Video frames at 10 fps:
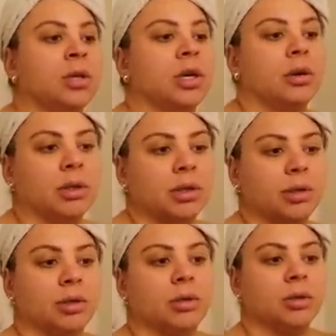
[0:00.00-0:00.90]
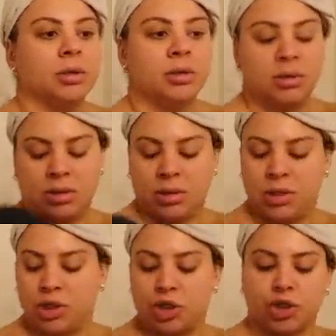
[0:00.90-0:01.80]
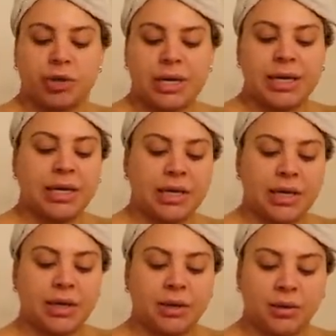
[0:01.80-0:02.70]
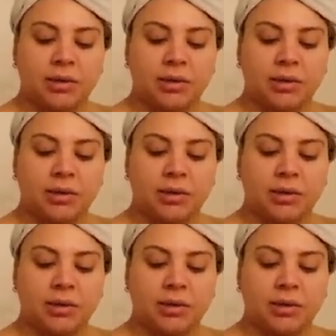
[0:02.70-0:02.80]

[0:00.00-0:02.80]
you know, a little streaky.